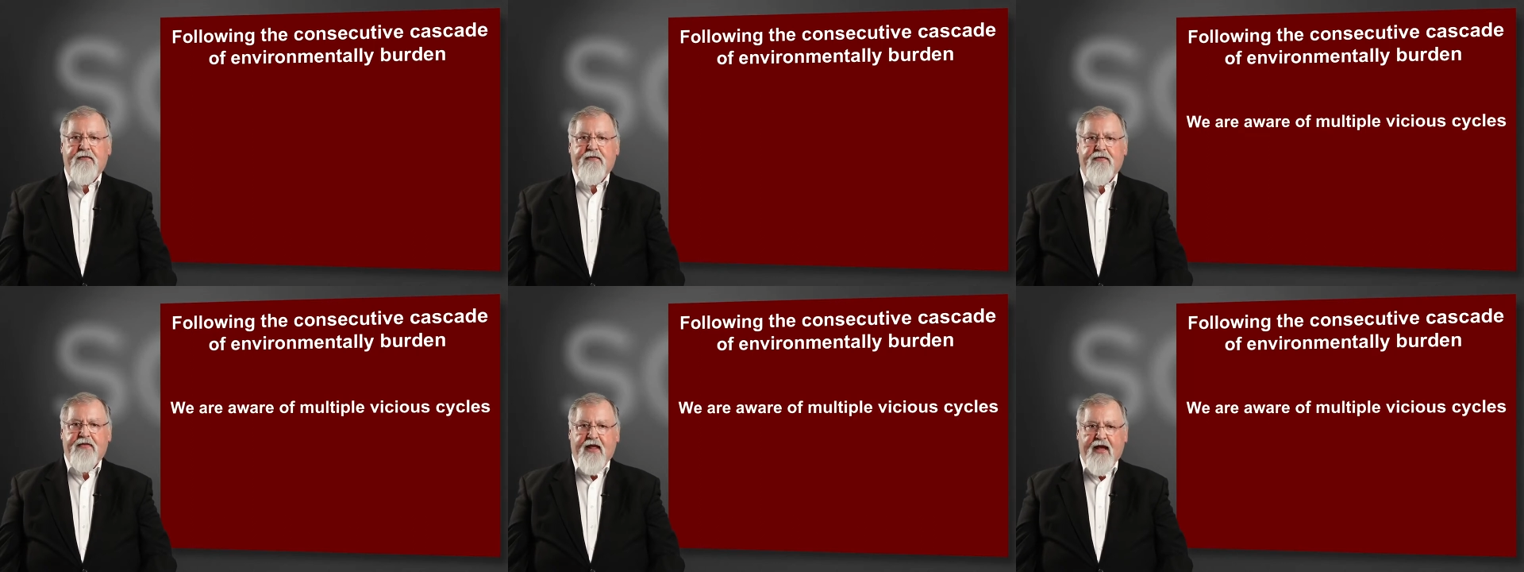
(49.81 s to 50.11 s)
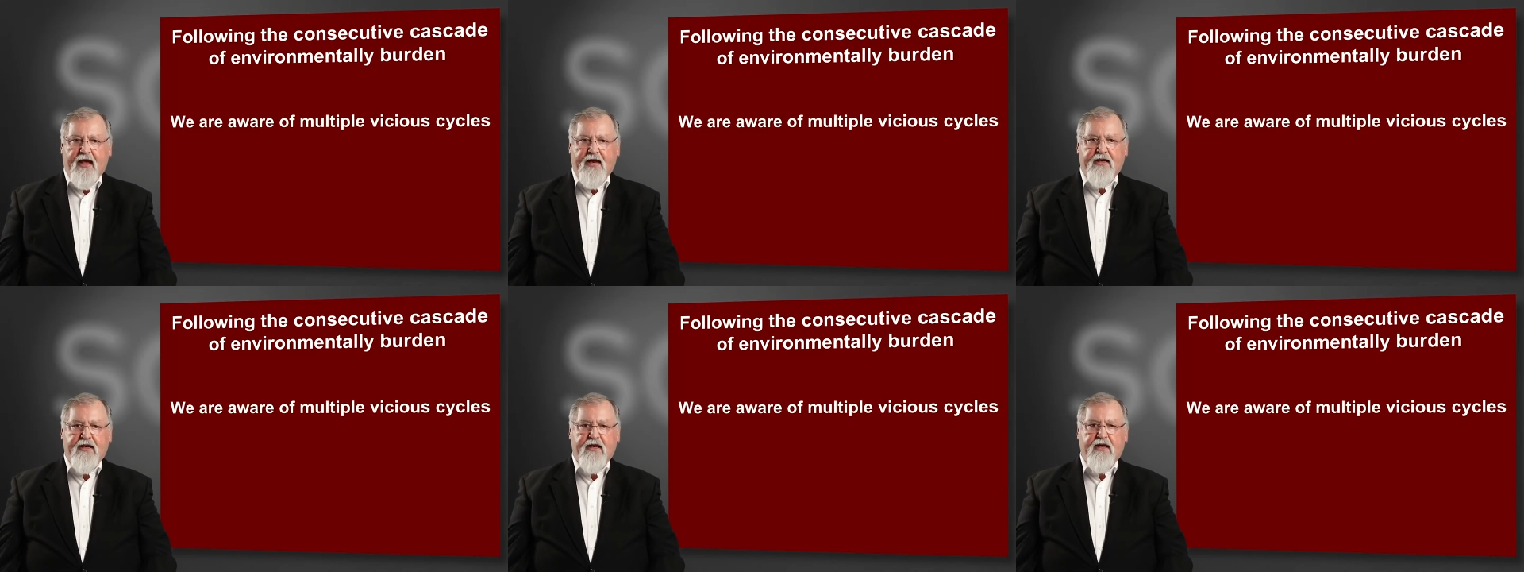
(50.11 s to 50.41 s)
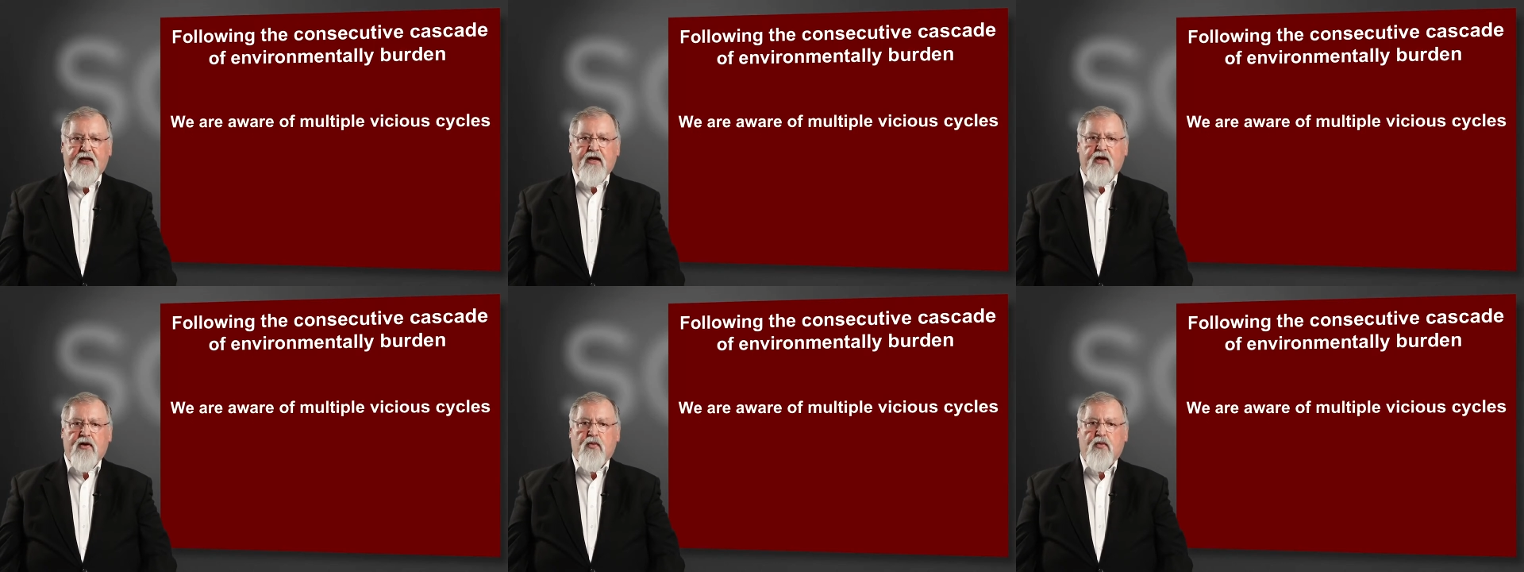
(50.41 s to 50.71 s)

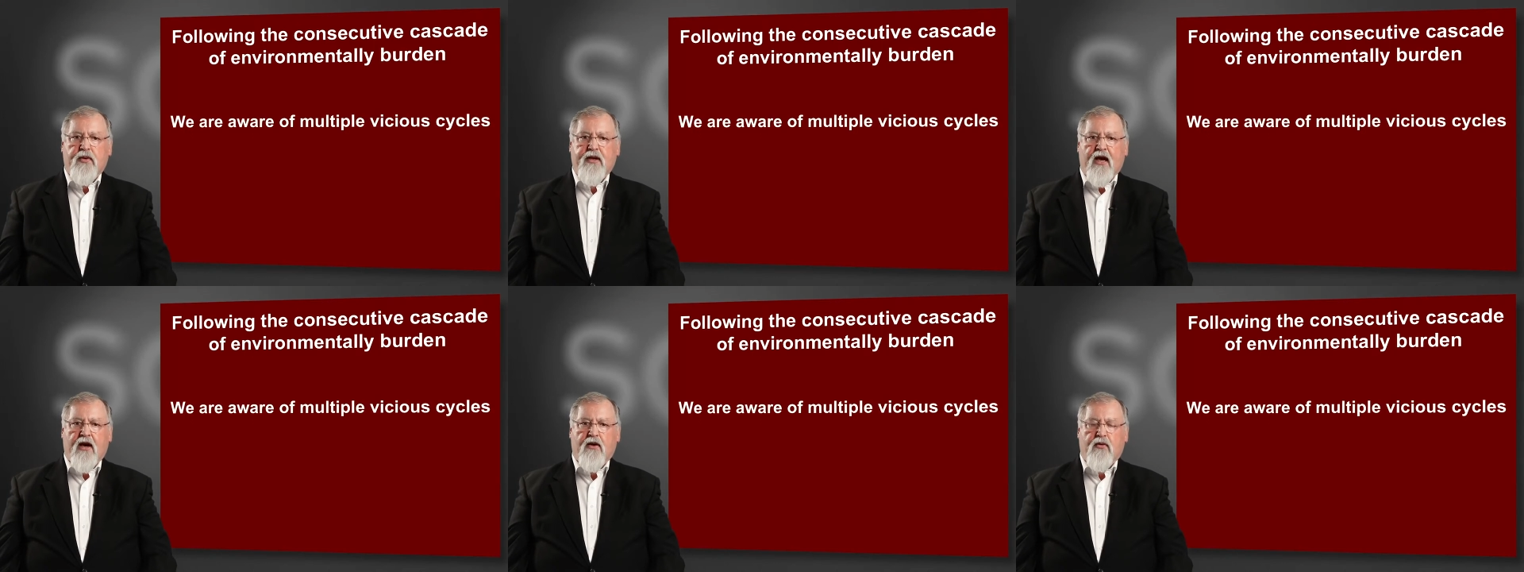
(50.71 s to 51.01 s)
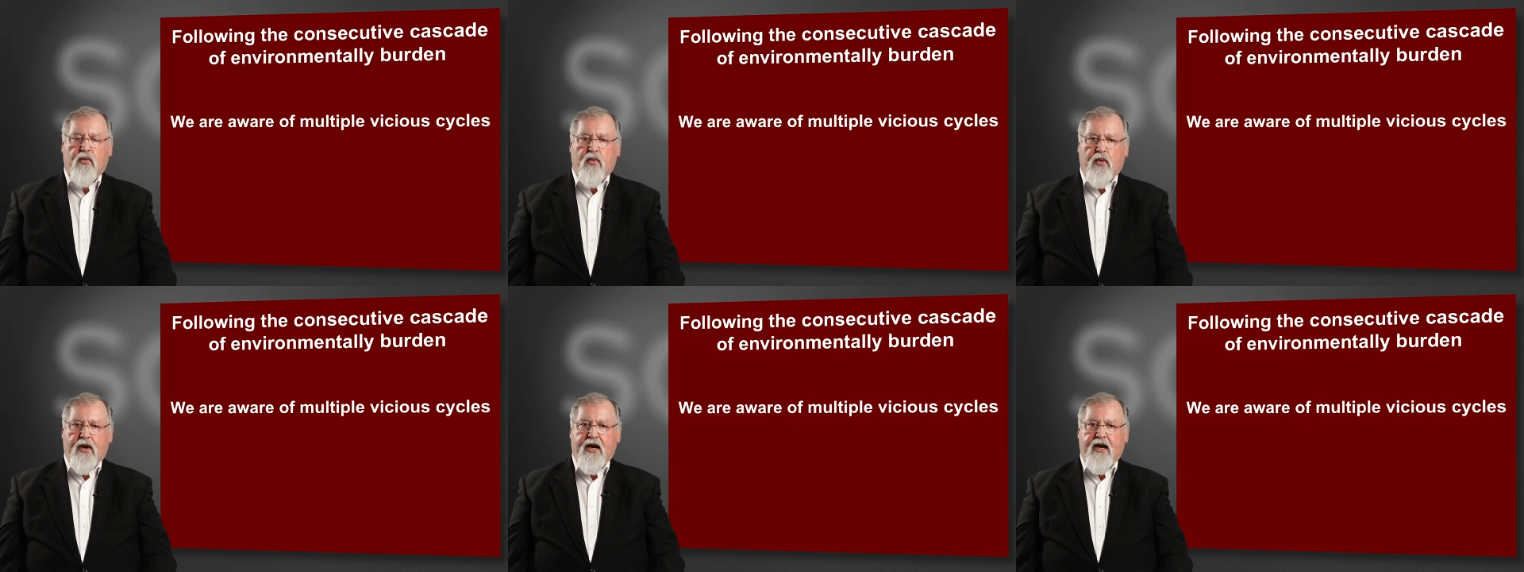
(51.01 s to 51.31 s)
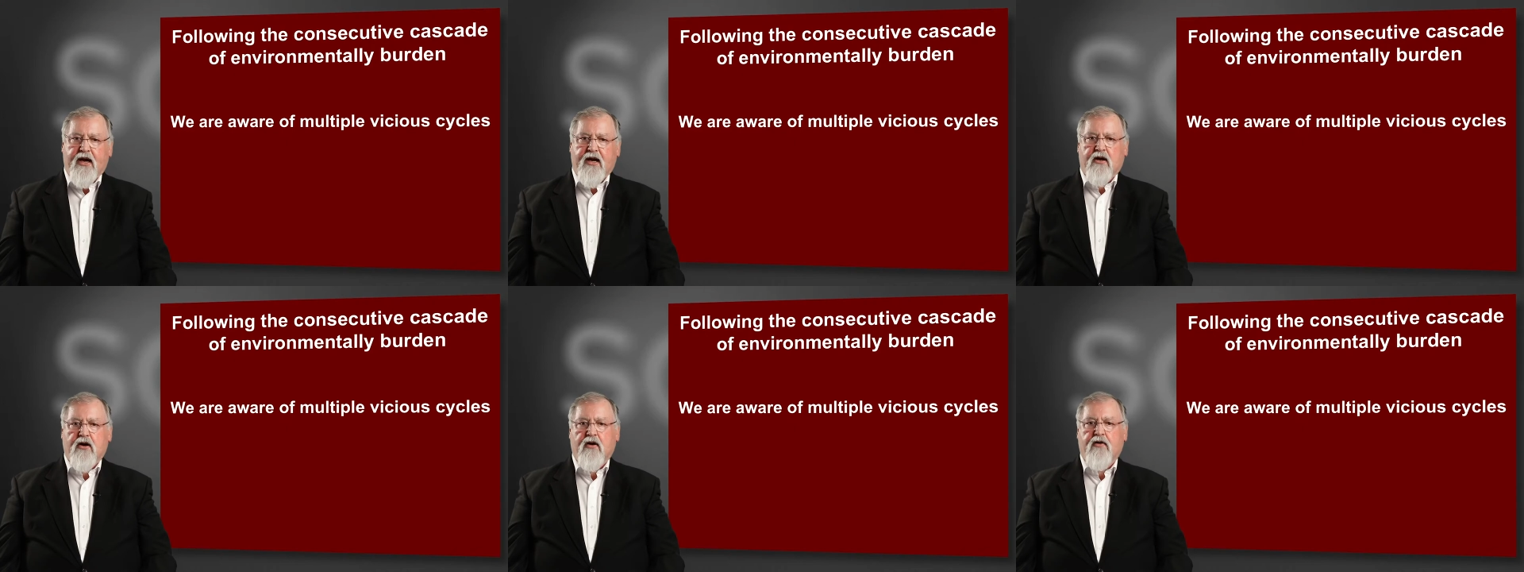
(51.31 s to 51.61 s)
then we are
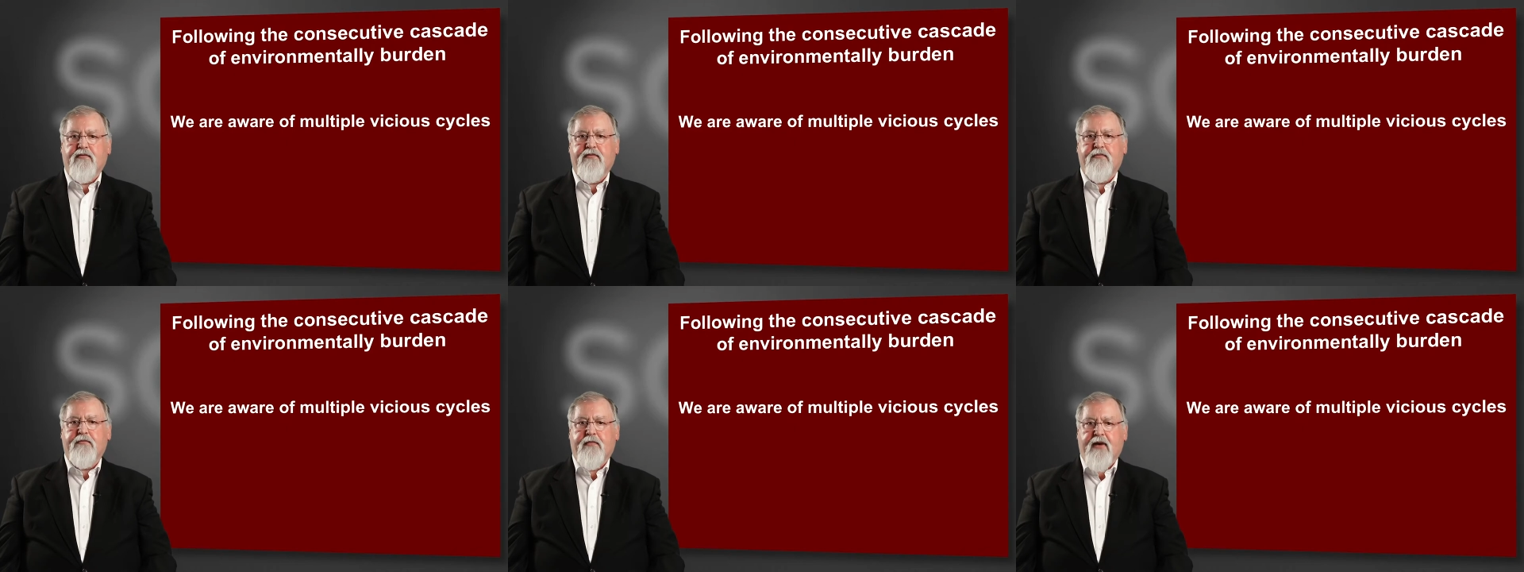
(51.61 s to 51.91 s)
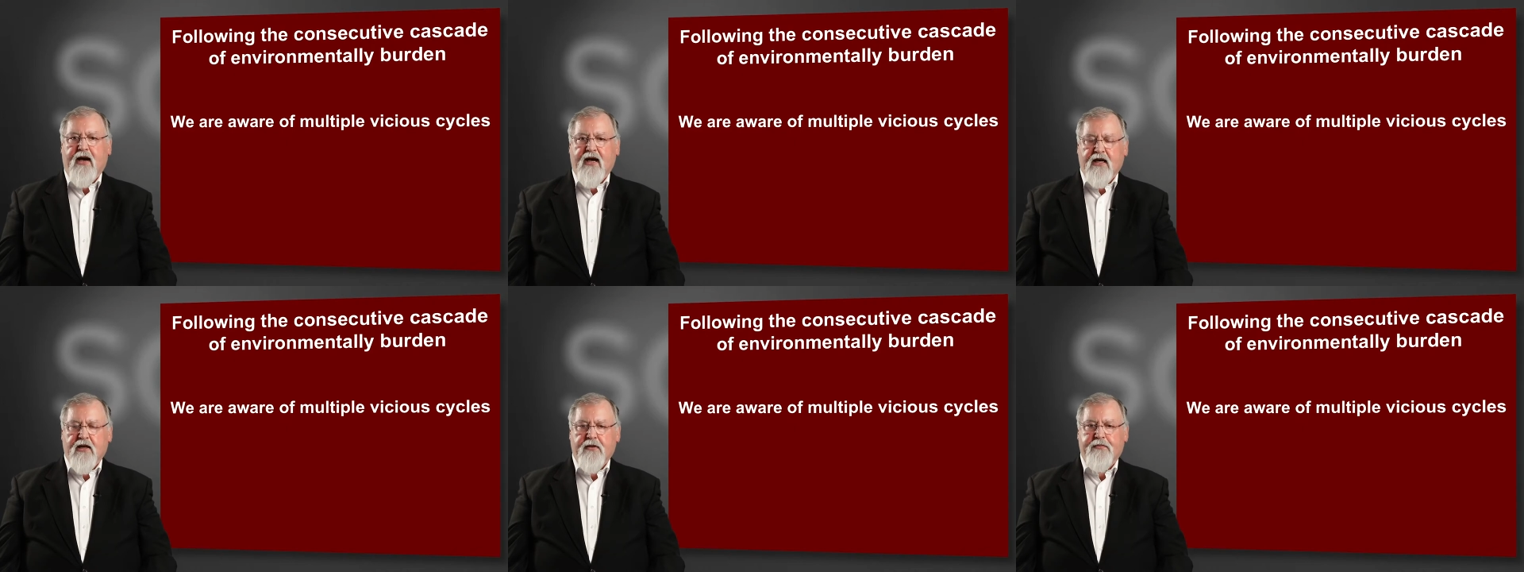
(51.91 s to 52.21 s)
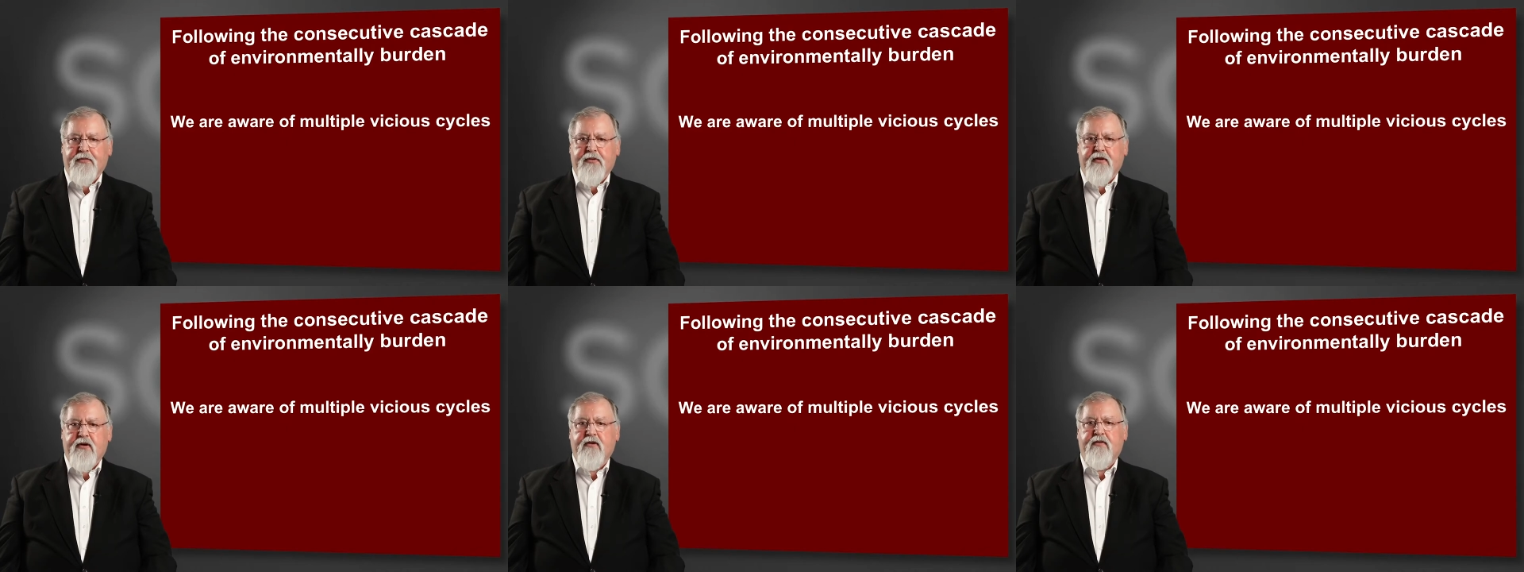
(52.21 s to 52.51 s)
aware of
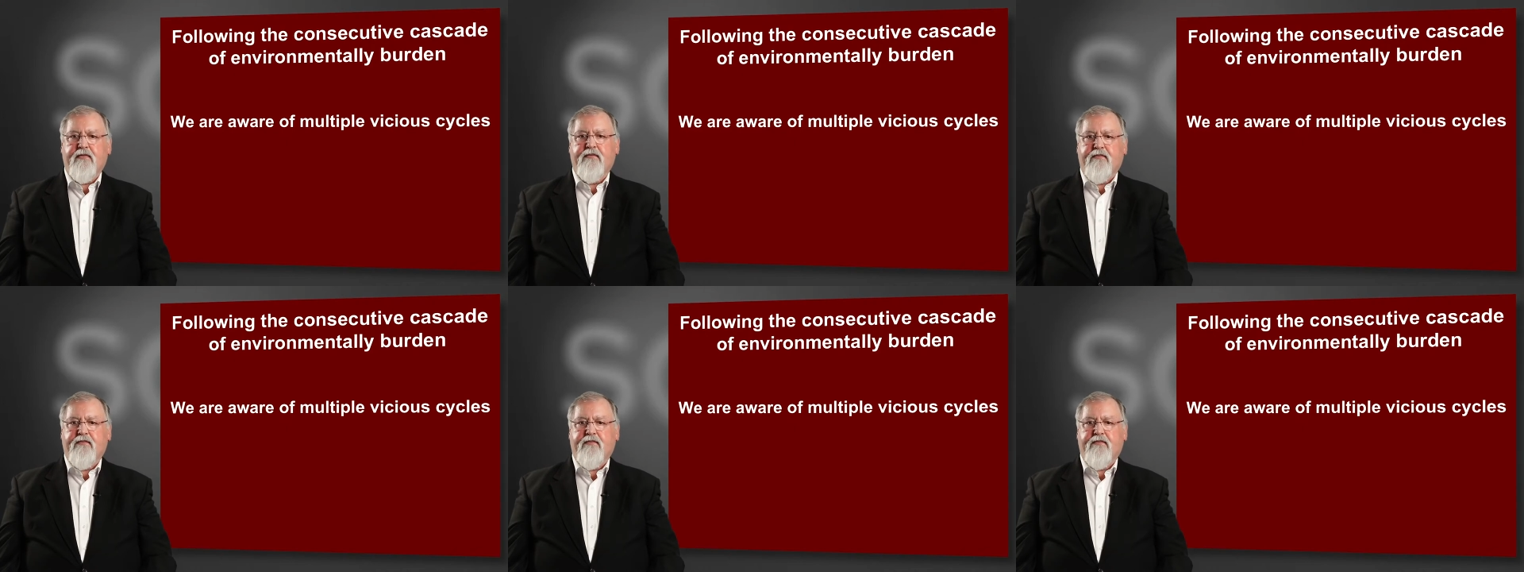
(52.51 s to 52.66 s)
multiple